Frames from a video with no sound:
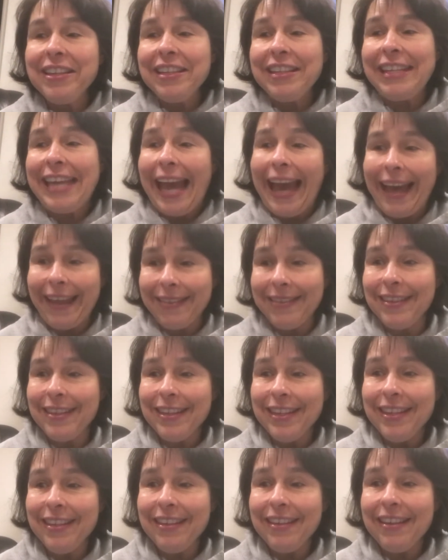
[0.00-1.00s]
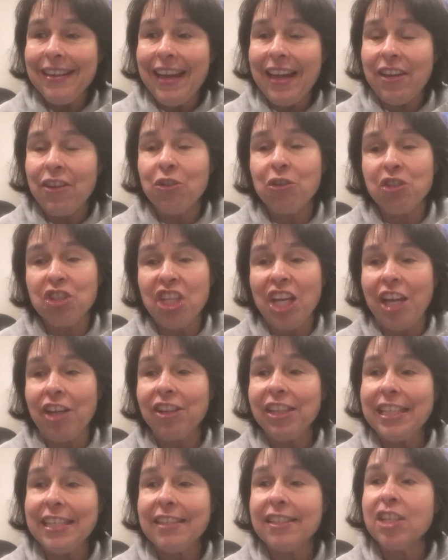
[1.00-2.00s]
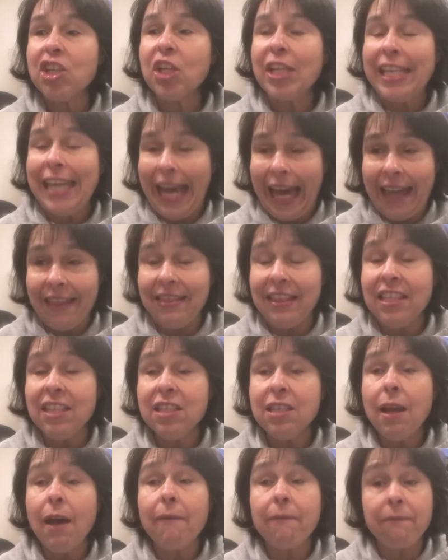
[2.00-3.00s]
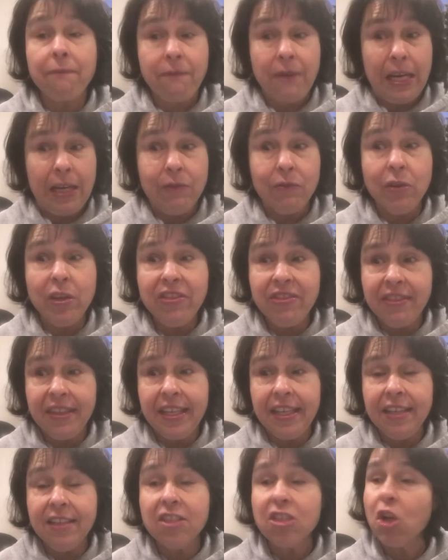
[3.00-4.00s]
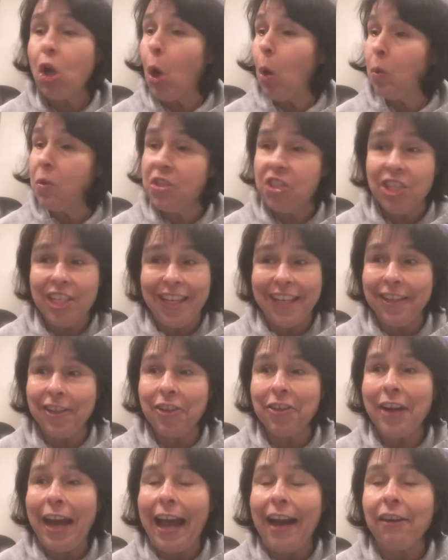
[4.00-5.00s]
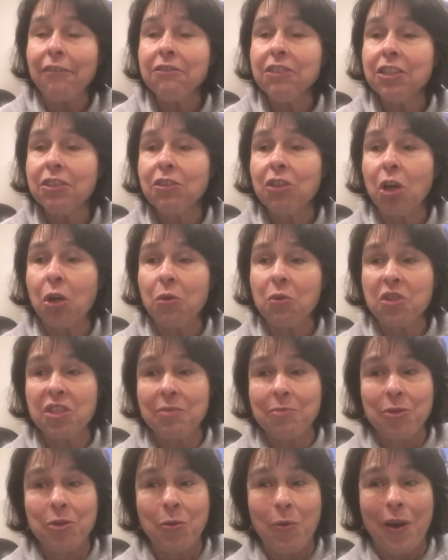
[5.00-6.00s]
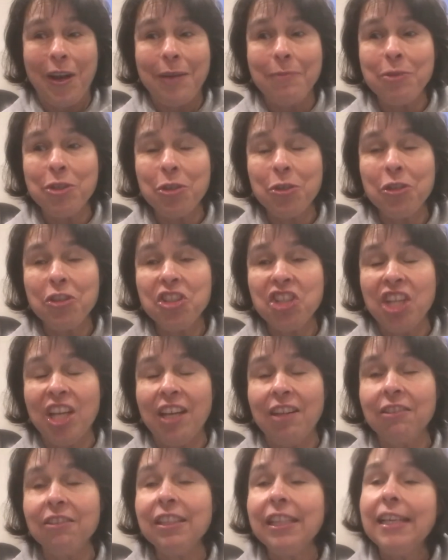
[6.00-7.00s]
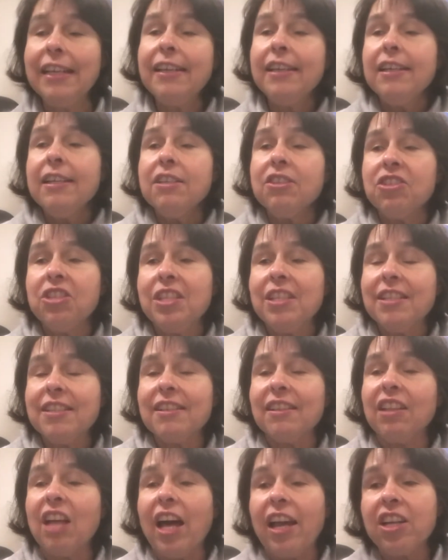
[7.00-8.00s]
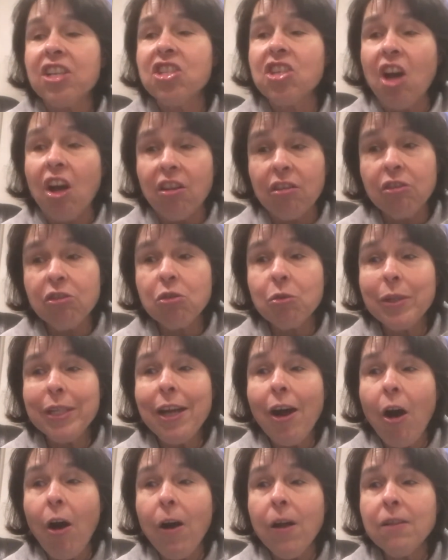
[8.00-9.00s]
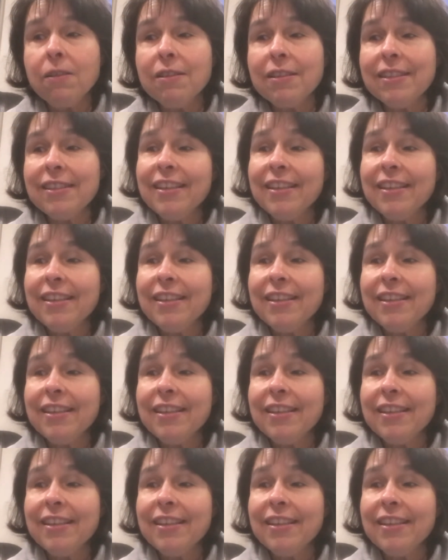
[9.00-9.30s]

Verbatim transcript: Kathy and her channel is Kathy's favorite things. Go check her out. Go subscribe to her channel. She does a lot of Dollar Tree hauls.